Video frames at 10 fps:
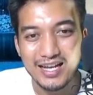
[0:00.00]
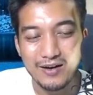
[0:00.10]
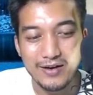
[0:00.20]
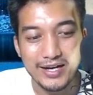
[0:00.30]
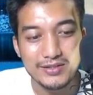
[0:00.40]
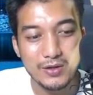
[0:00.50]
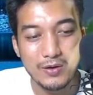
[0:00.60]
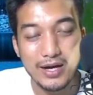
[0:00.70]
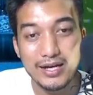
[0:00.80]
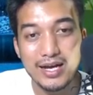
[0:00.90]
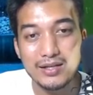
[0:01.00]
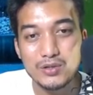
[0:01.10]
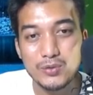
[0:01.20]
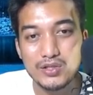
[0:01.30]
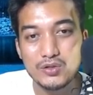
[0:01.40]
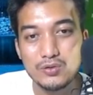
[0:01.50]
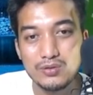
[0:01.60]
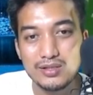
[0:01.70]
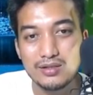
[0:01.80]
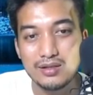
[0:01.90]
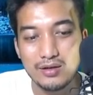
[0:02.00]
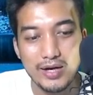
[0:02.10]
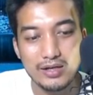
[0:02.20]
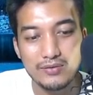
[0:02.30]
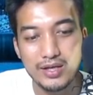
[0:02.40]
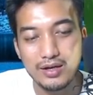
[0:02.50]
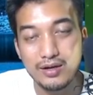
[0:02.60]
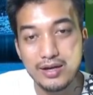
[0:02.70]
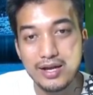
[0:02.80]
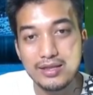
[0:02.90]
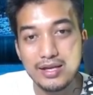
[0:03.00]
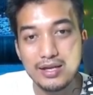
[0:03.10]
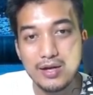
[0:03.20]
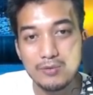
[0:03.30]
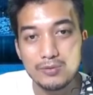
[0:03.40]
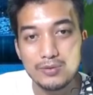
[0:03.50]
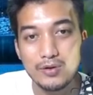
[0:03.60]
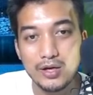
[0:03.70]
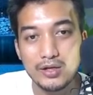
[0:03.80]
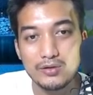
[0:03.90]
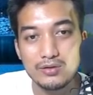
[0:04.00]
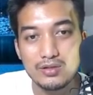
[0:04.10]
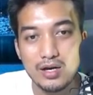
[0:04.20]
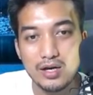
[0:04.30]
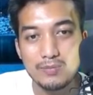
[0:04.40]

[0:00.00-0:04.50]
Alright, so I gotta switch to this girl right over here. And then I will be going into the target